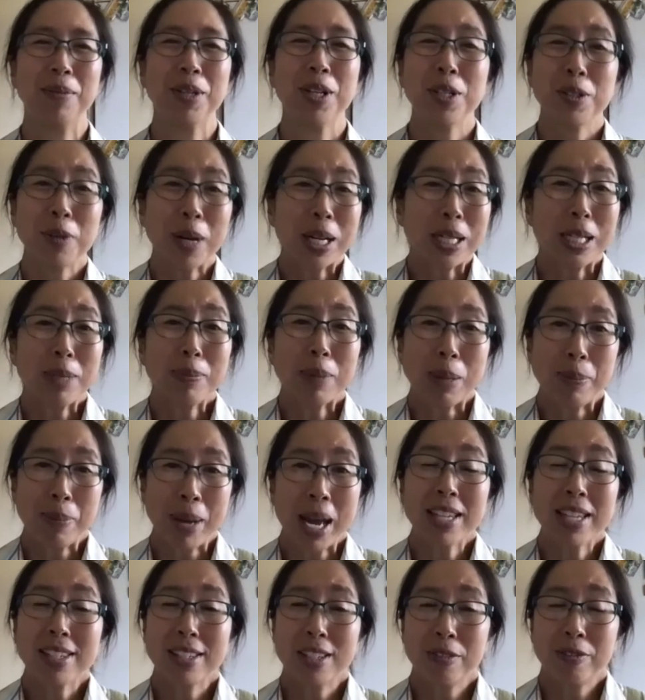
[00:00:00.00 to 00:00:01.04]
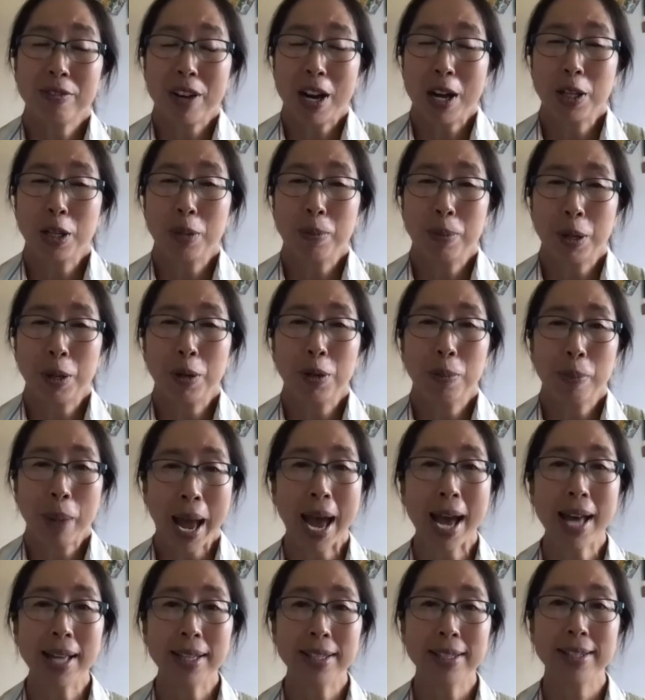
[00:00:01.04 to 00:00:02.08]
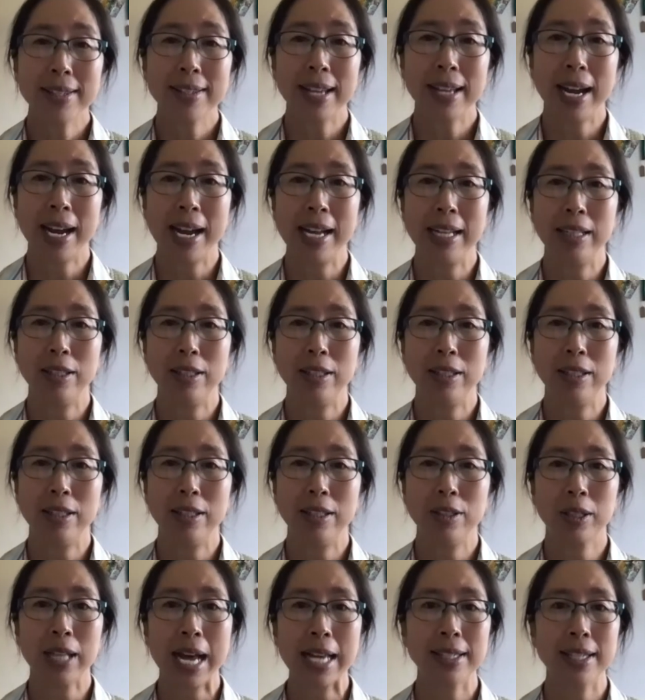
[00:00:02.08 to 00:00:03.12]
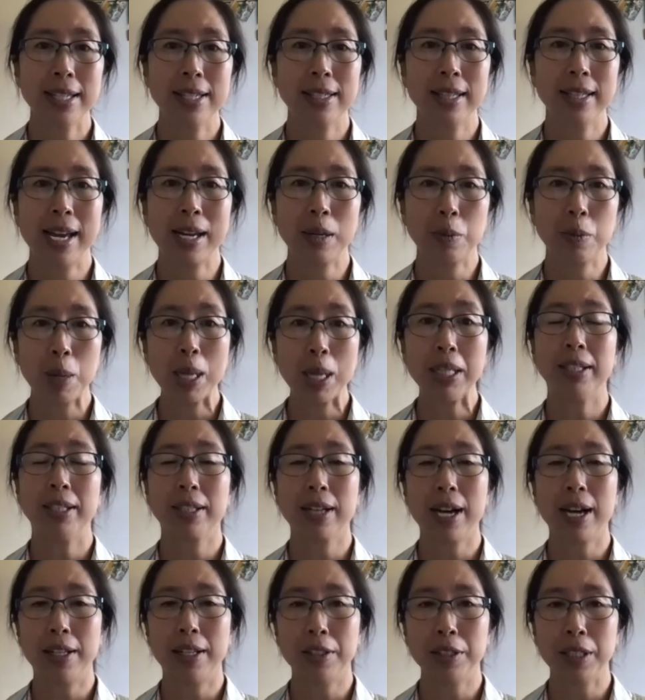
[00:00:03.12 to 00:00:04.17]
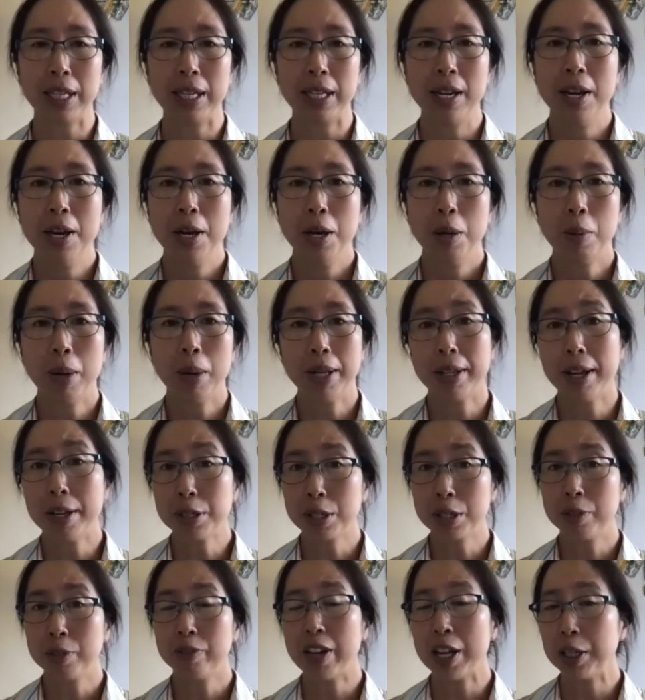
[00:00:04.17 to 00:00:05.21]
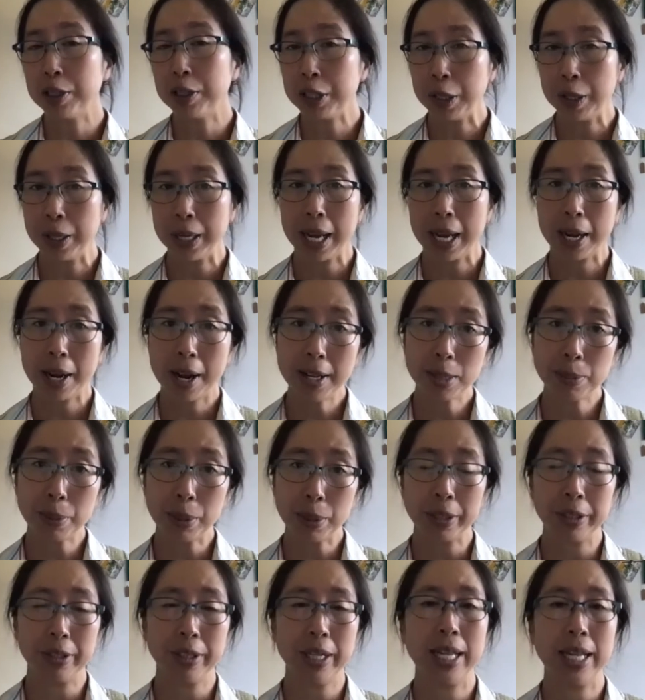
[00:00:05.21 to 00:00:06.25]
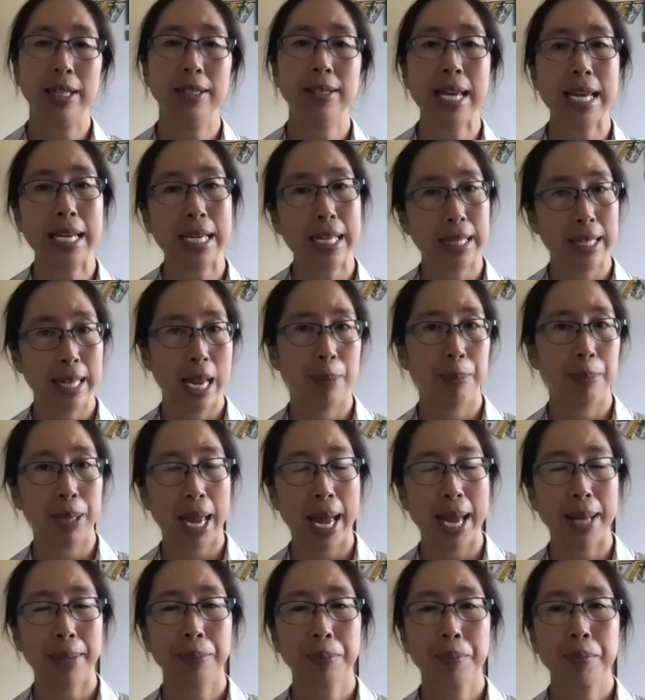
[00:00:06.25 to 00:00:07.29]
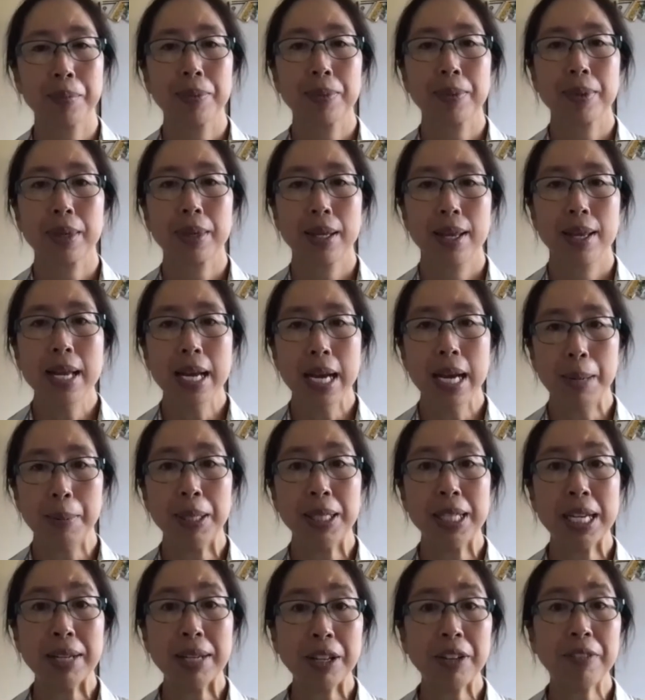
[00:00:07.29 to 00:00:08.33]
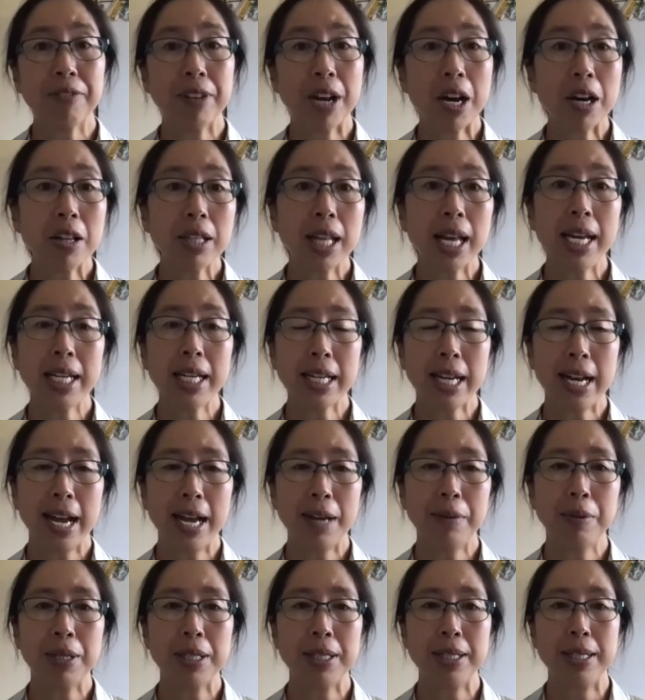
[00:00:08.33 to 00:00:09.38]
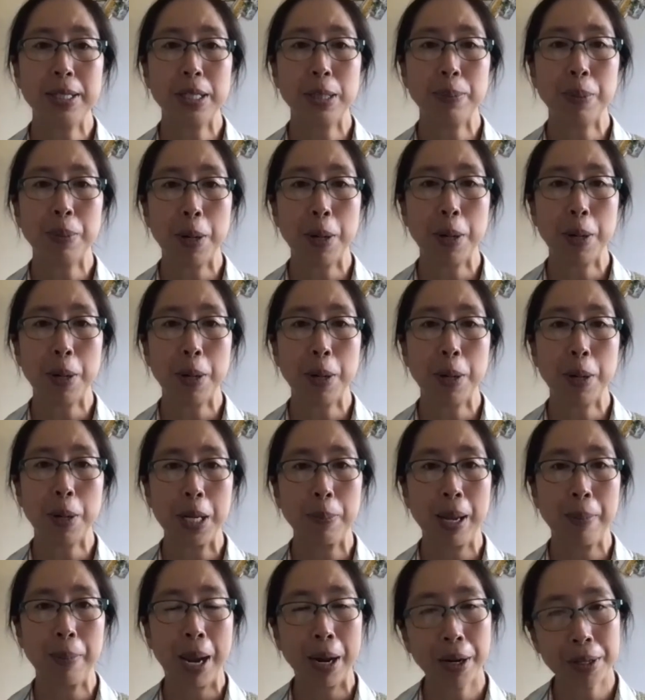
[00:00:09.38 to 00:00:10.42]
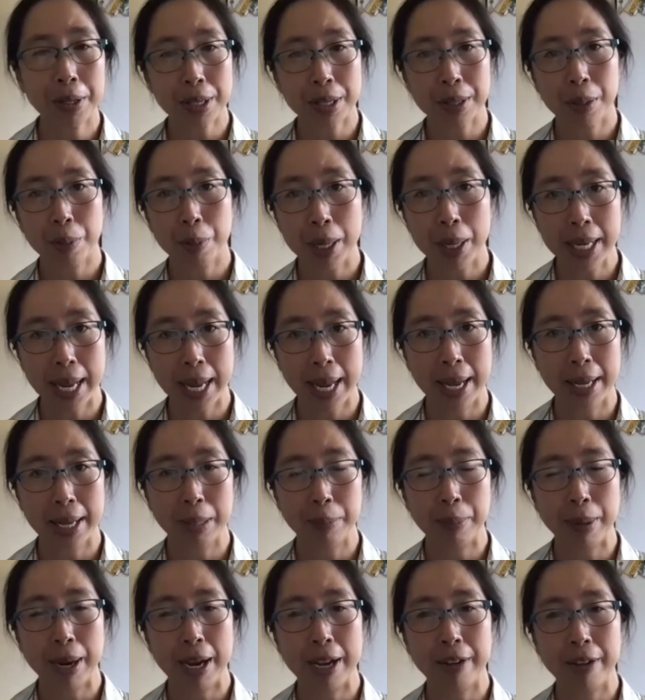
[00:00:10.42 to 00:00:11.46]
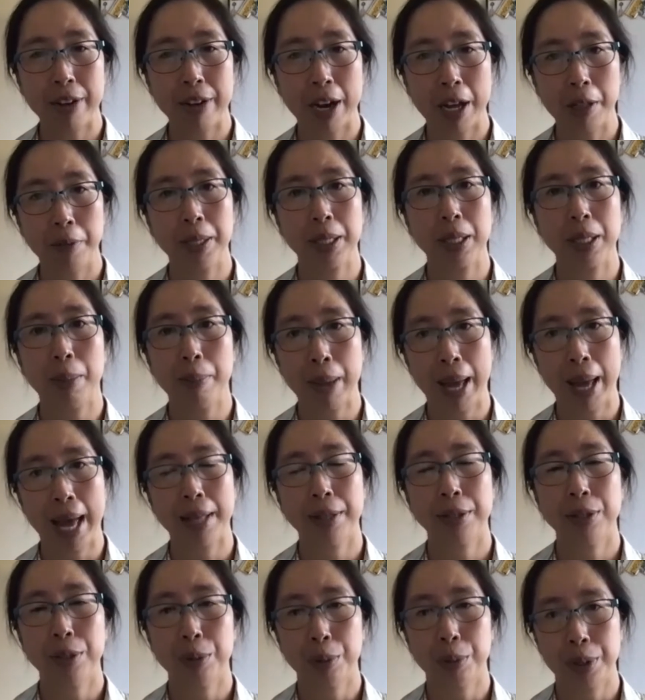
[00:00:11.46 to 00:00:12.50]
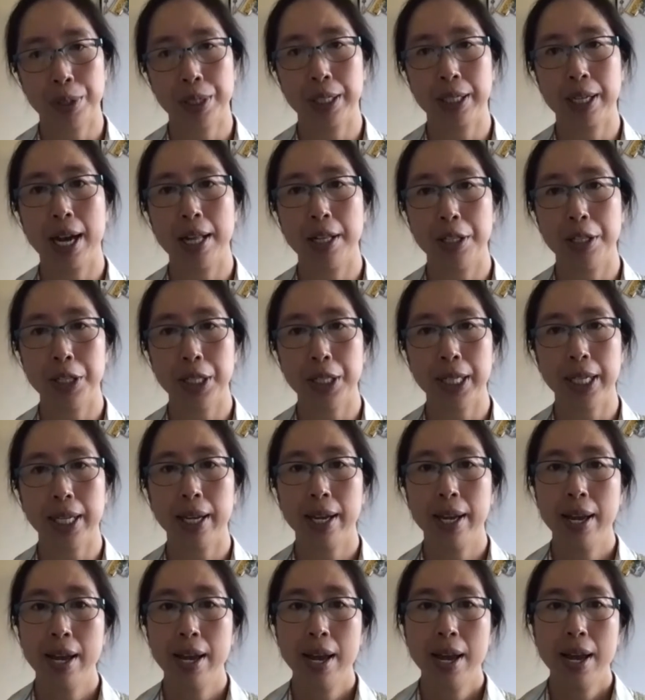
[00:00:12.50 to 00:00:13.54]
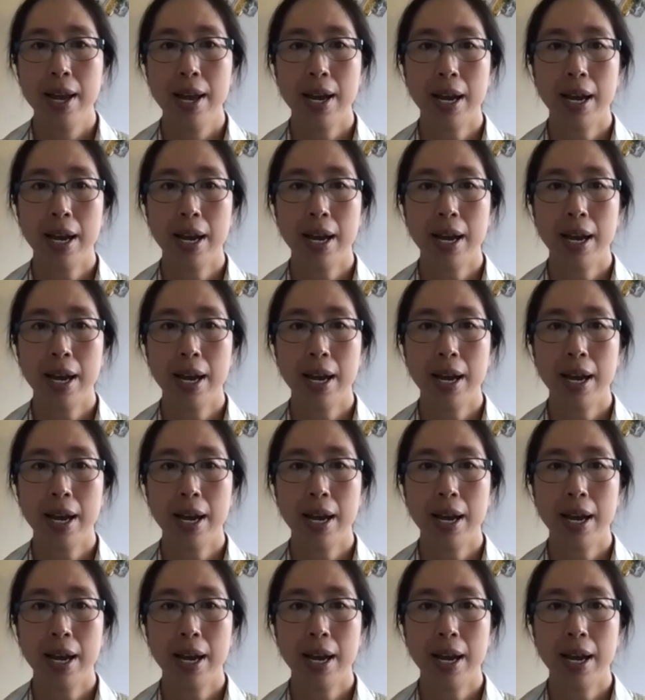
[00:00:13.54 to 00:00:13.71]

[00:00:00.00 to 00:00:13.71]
So I did my best to follow both paths. I took classes like wetland ecology while also volunteering at a hospital and taking the MCAT. I definitely felt like I was disappointing my parents on the one hand by following the path towards ecology.